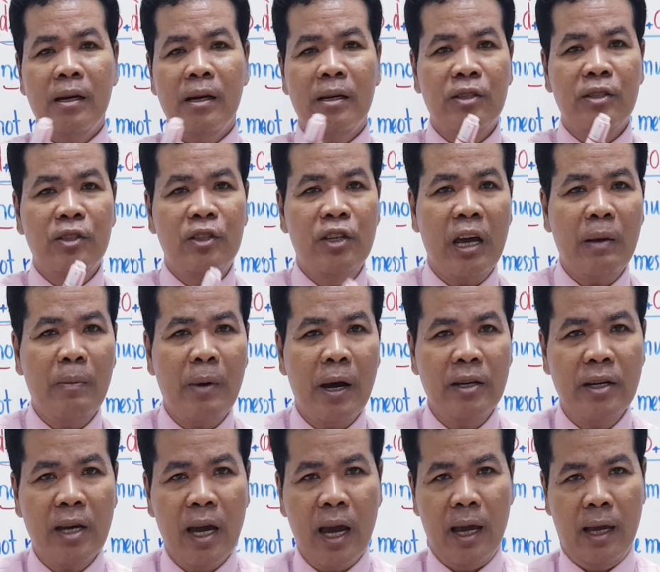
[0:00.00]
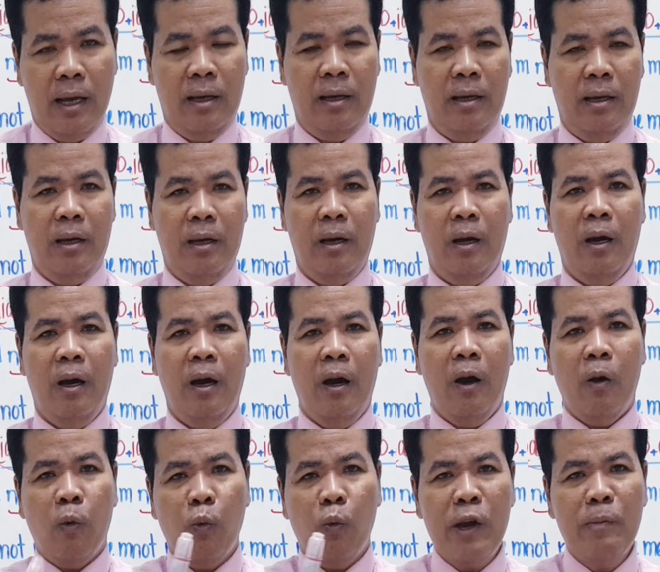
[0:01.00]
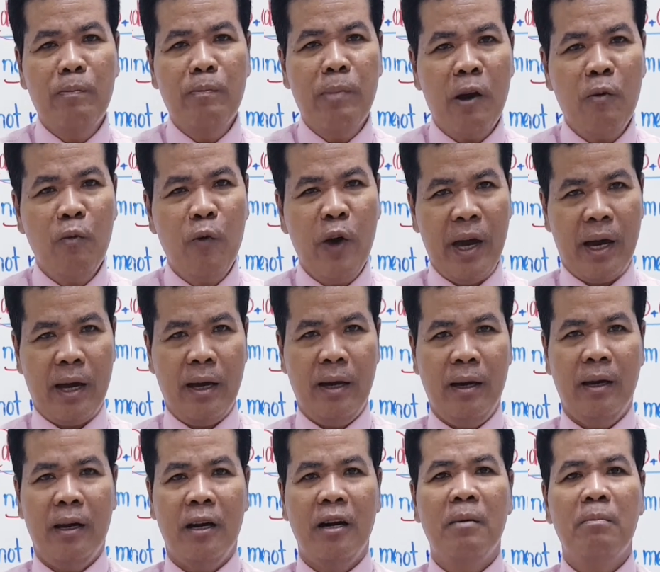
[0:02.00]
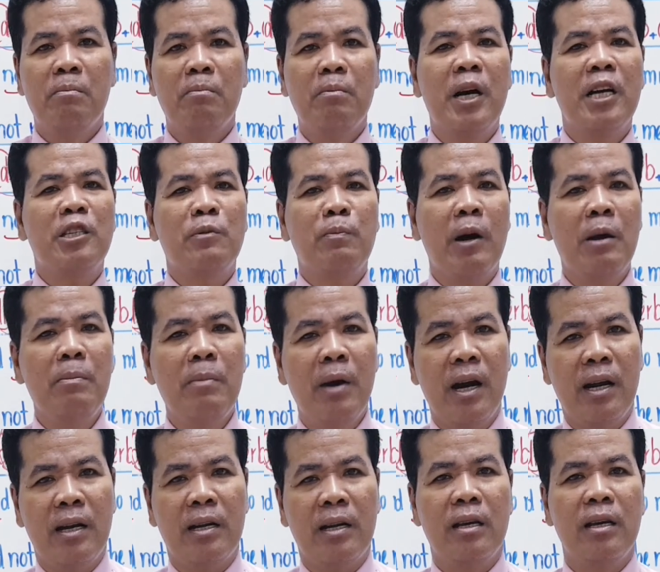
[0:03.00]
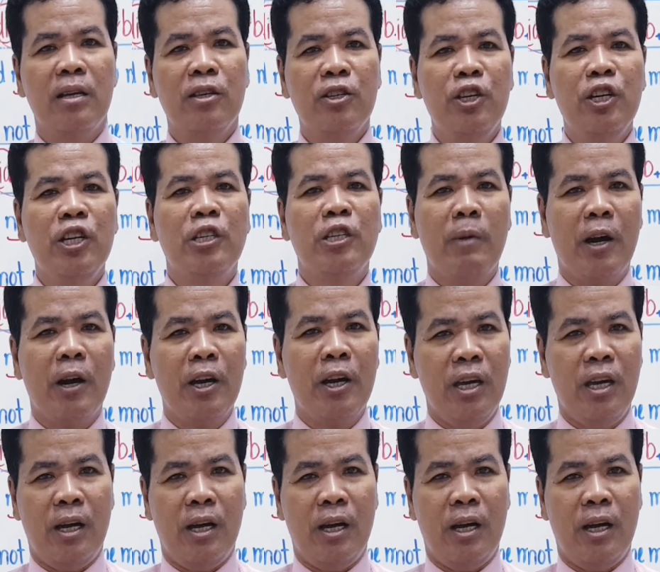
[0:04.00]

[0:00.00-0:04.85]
day by day, week by week, month by month, years by year.